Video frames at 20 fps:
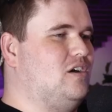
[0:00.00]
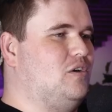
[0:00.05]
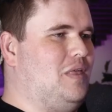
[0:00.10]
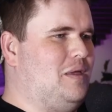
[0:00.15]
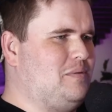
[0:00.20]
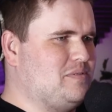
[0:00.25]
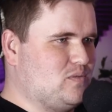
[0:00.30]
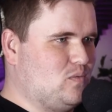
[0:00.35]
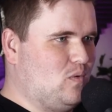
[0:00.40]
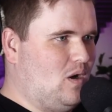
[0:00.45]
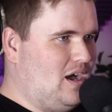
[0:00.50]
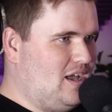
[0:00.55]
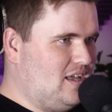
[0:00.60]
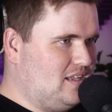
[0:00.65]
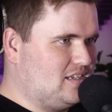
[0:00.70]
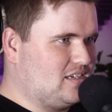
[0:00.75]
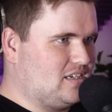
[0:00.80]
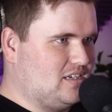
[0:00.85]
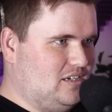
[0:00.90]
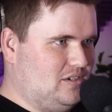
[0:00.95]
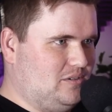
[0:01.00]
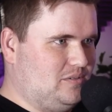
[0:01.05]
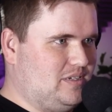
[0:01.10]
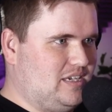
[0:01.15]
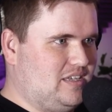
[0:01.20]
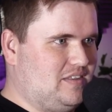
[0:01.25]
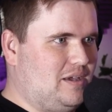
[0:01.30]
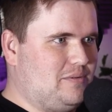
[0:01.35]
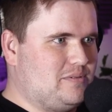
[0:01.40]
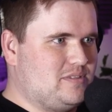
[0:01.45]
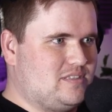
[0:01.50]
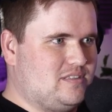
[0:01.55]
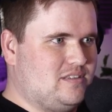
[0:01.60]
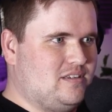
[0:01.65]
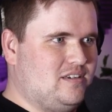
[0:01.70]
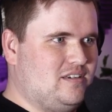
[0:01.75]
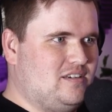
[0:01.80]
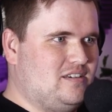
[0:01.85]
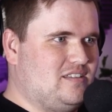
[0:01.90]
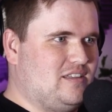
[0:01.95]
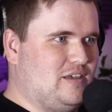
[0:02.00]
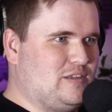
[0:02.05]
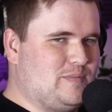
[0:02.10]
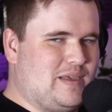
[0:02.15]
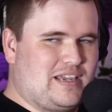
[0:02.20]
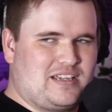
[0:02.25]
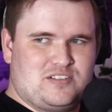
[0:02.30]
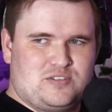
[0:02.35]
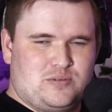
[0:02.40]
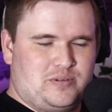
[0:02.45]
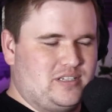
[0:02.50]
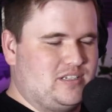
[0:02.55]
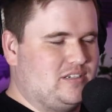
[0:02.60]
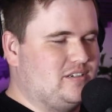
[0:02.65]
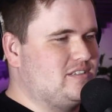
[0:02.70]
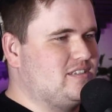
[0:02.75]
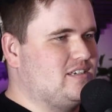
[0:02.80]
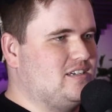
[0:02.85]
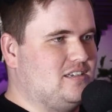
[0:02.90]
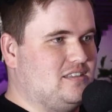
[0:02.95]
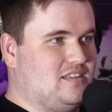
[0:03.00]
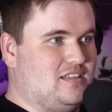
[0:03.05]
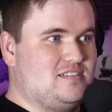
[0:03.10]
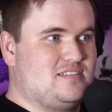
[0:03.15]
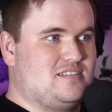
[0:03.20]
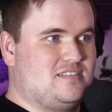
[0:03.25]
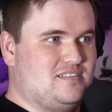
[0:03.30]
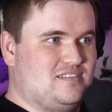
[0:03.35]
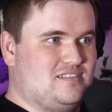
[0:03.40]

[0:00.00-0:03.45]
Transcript: Oh, that was a while about ago. Santa. Yeah, that yeah, was about Santa. That was back in 2019. That's, back in